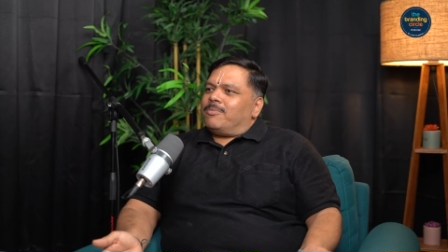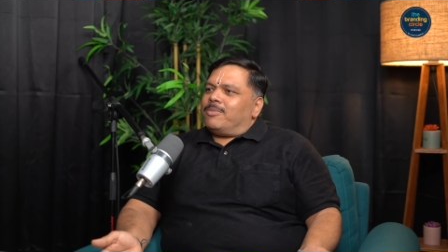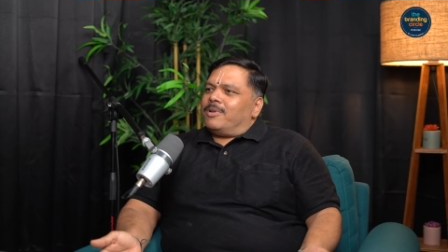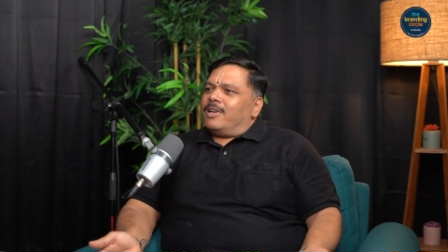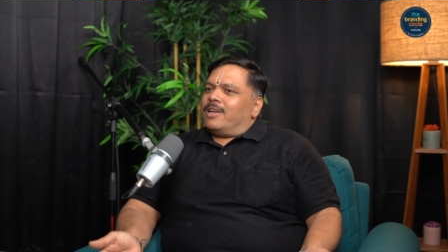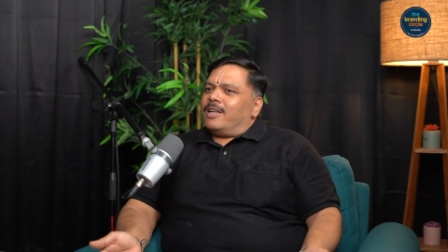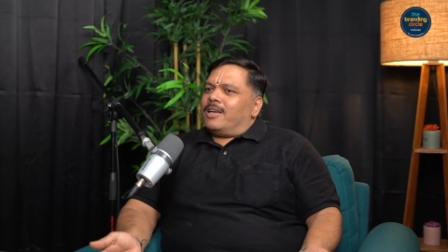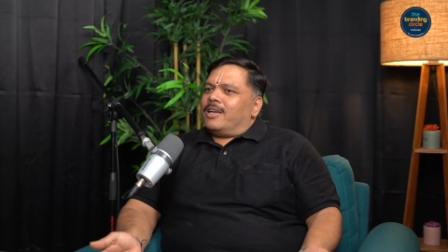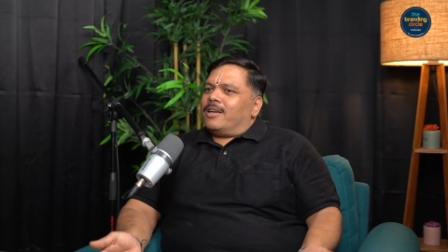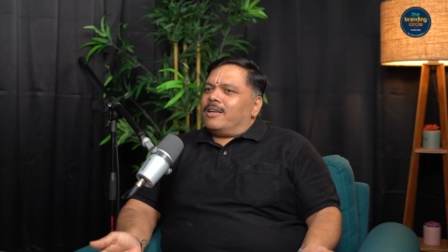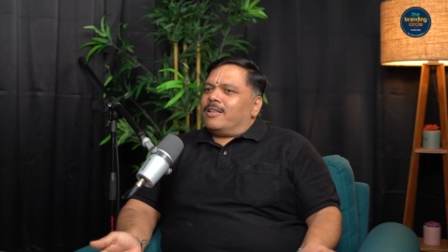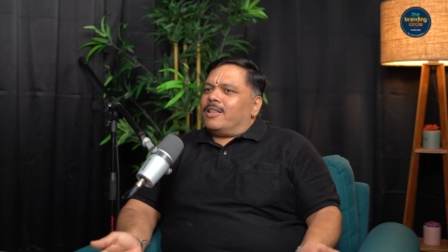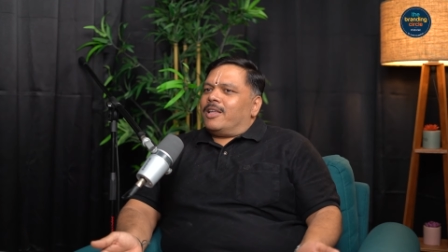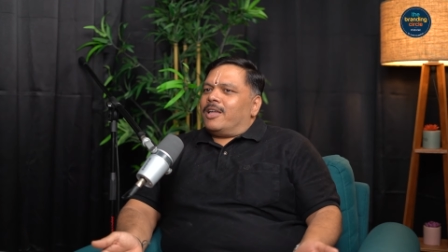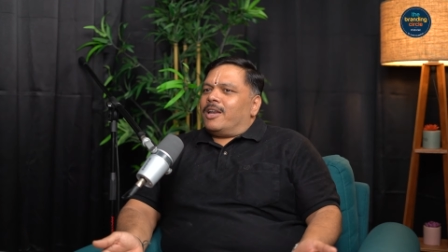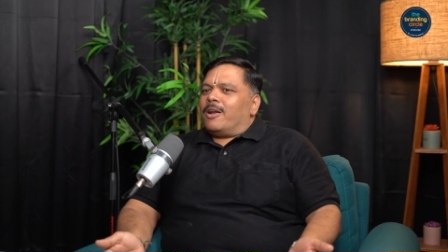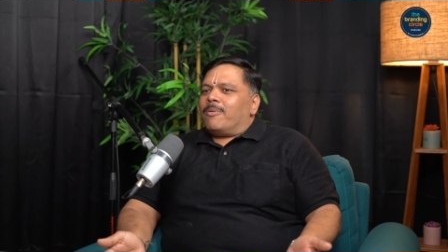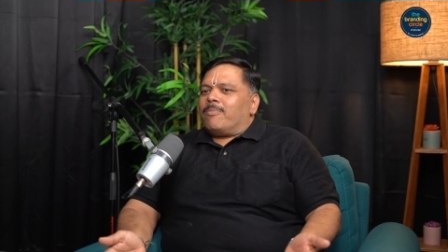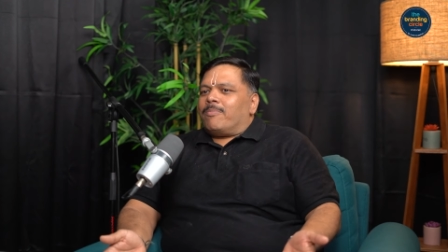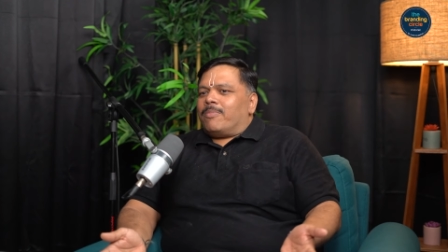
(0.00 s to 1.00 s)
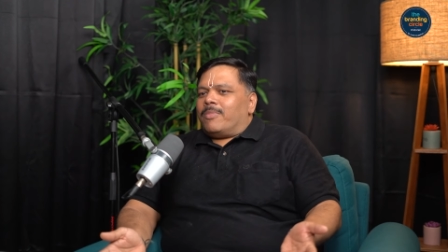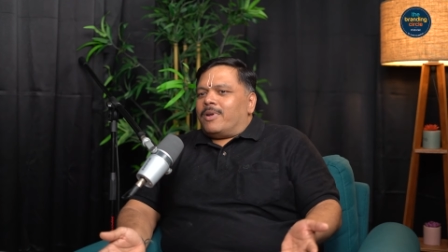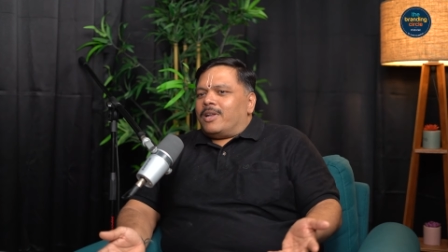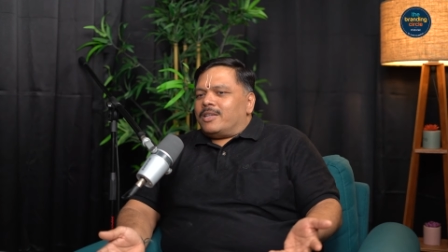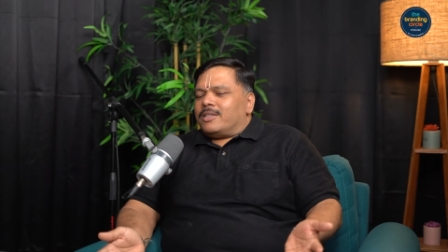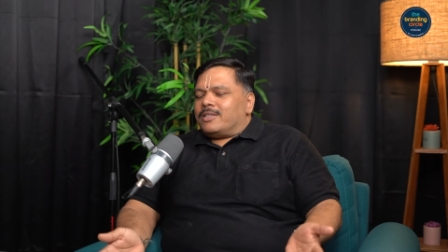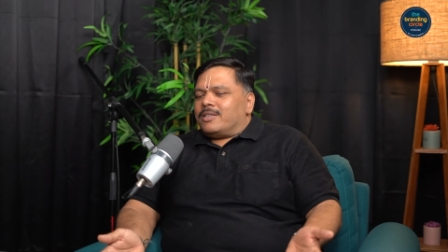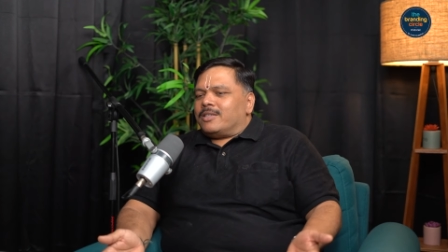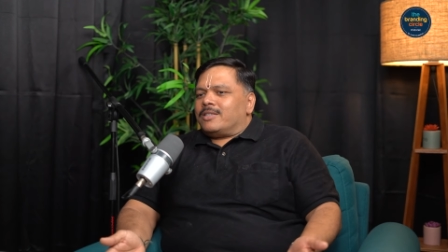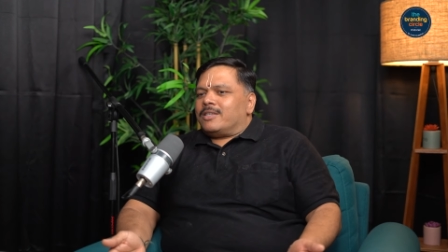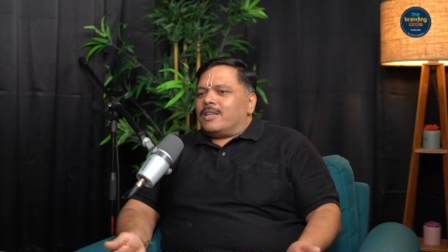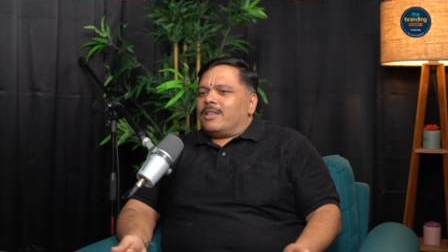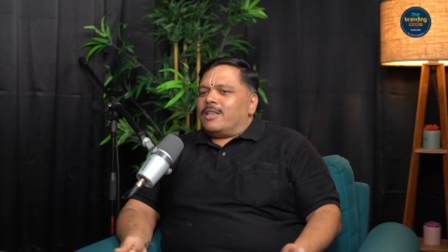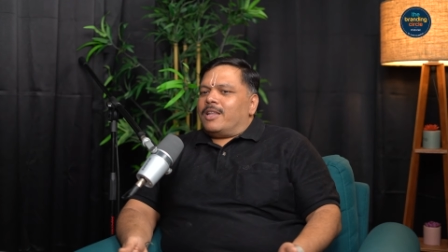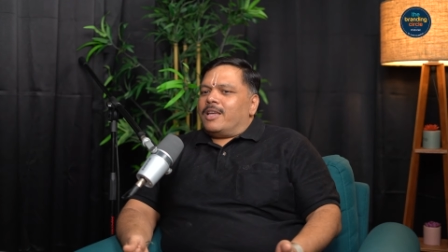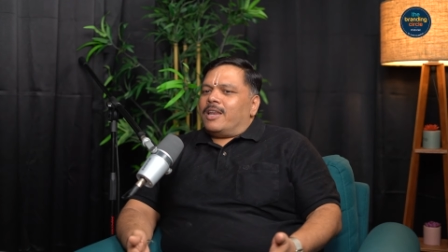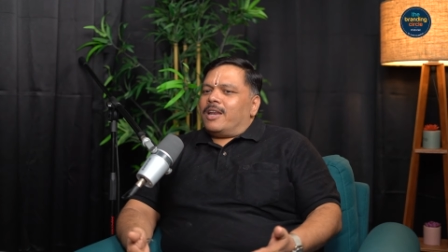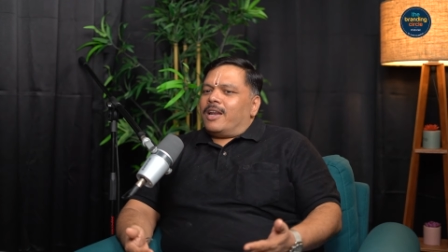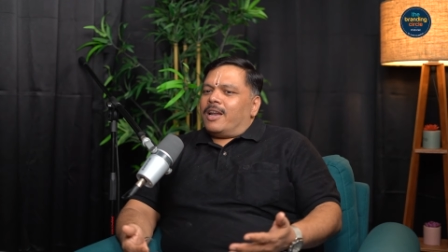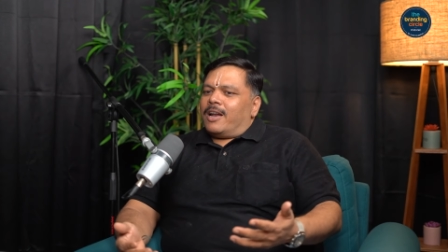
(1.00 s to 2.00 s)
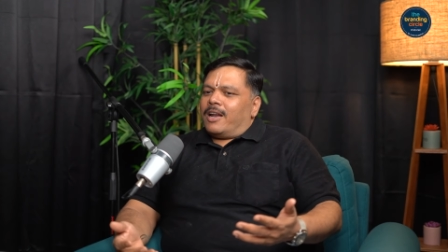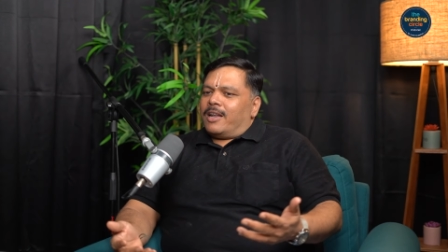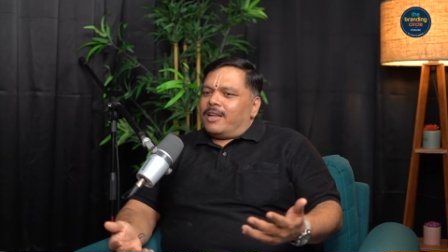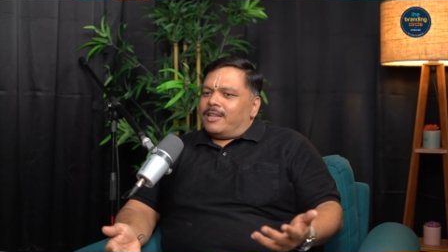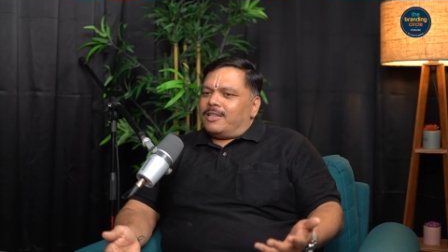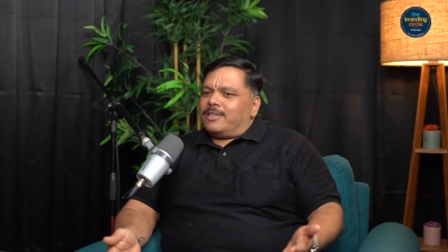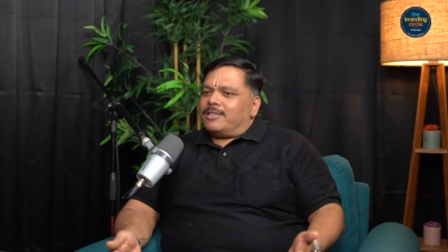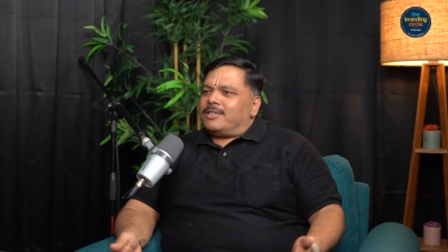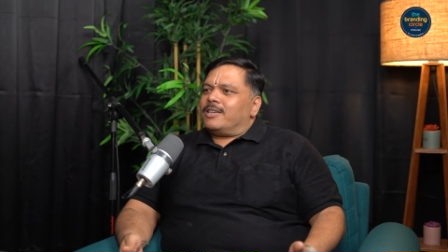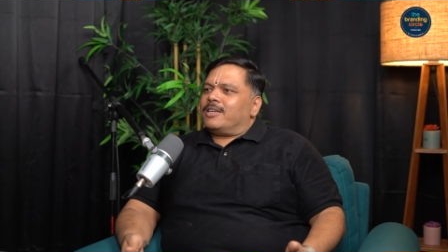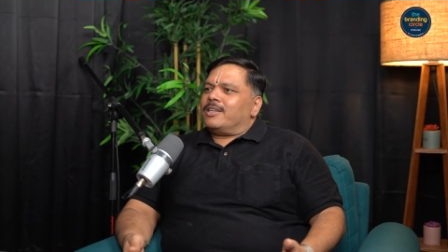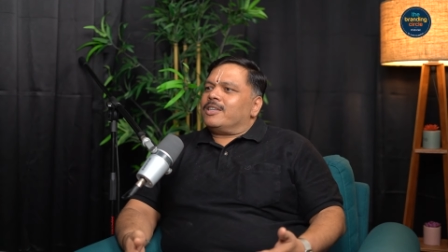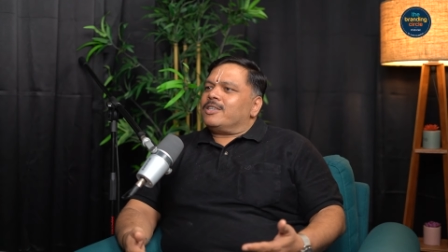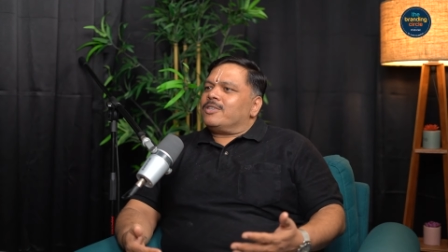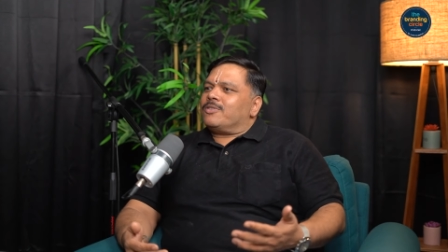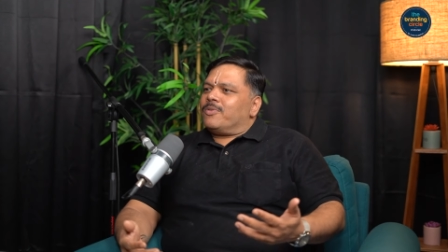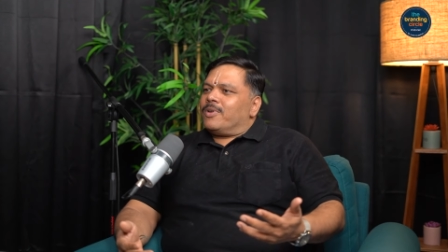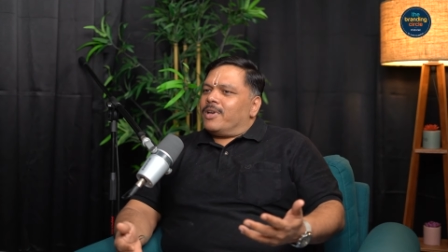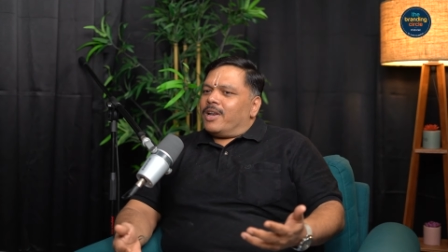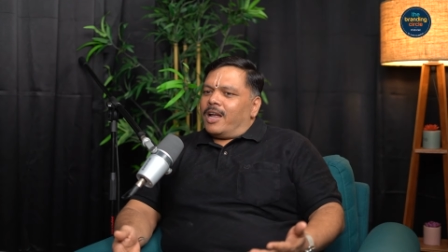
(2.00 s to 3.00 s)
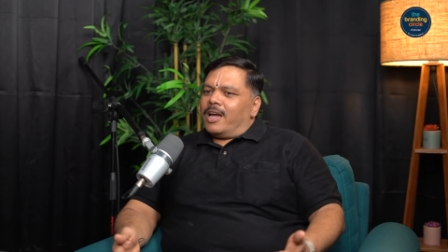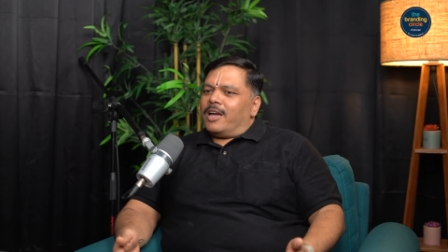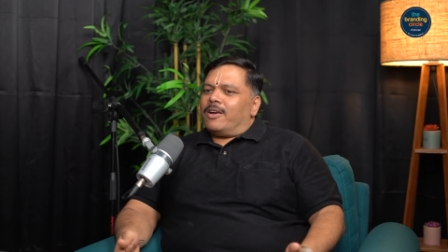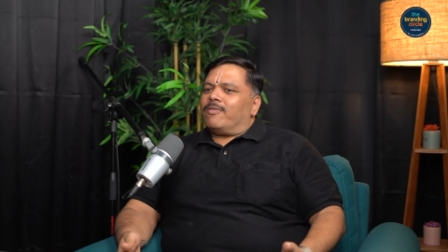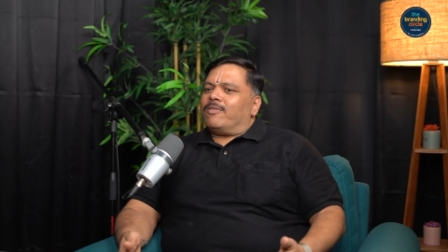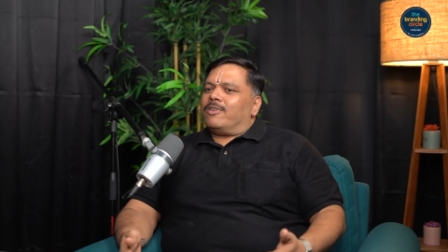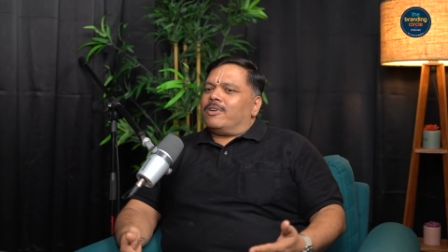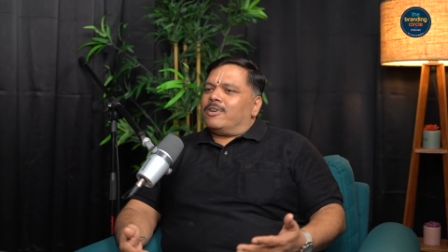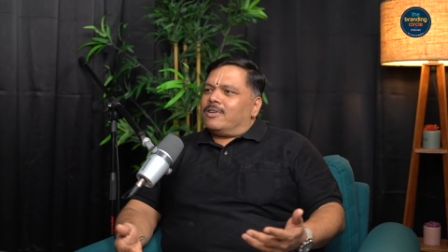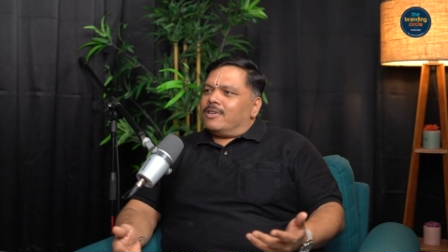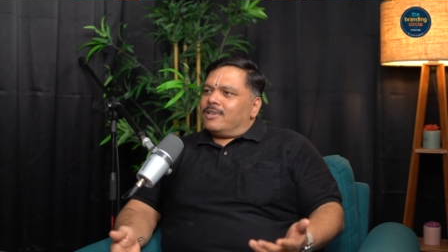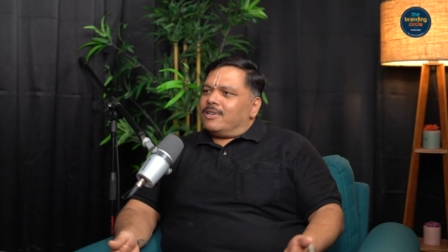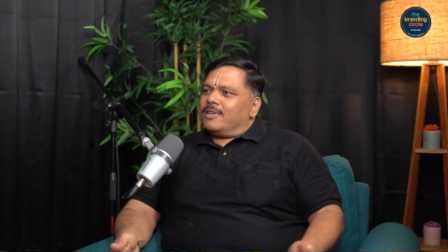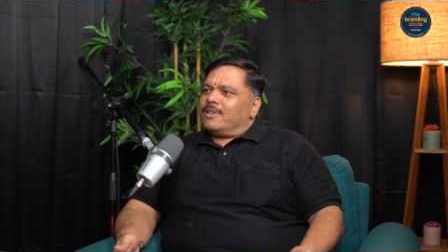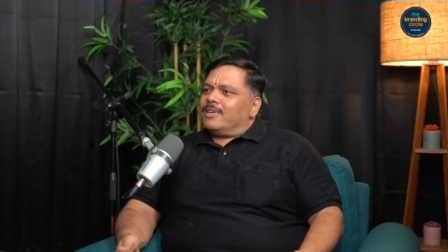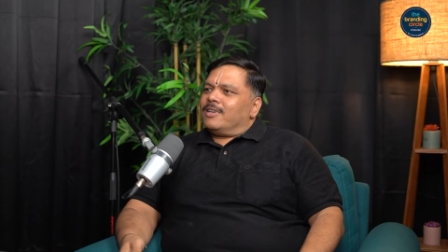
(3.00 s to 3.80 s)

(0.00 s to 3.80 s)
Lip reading: Like there are places and there are incidents where I have learned